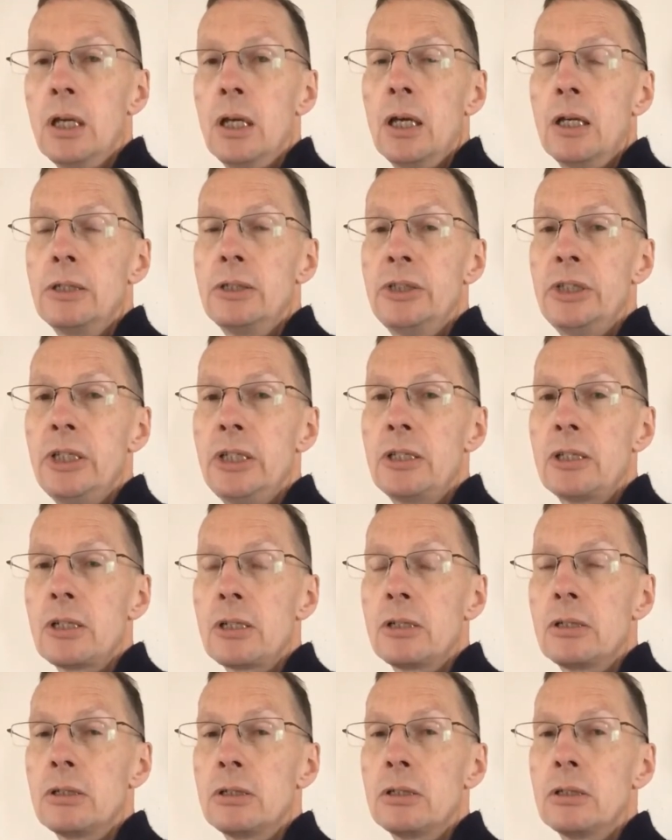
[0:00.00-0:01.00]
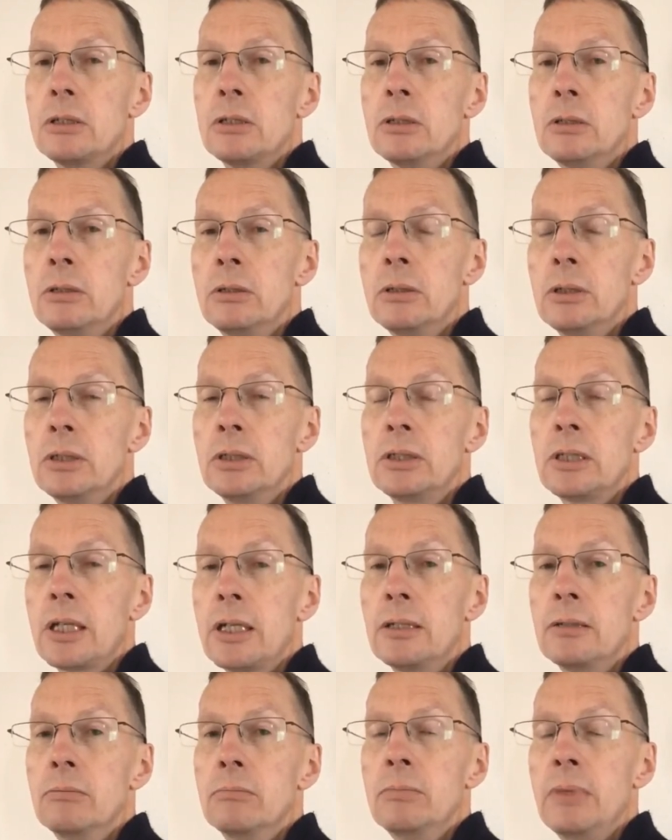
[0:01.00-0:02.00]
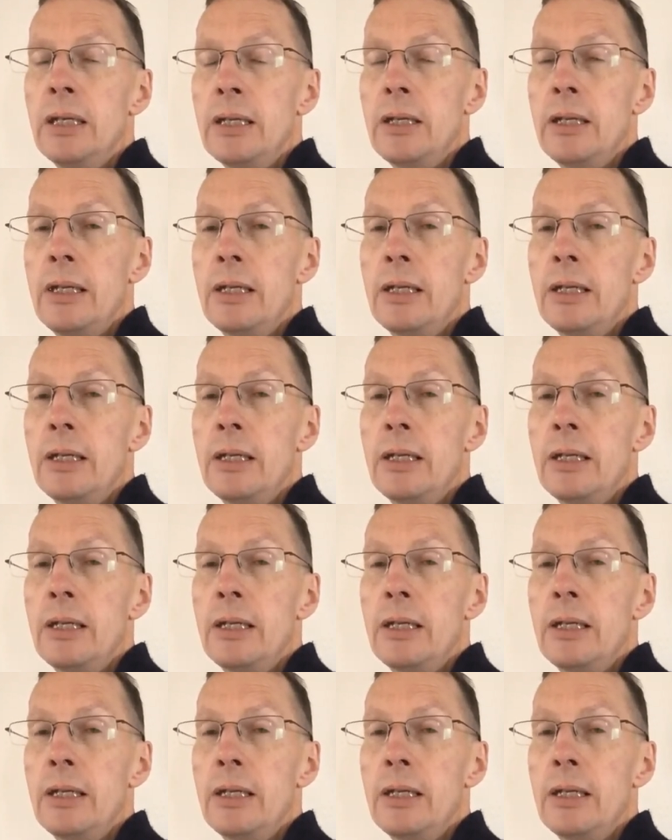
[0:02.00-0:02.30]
And Jesus looked at Mary,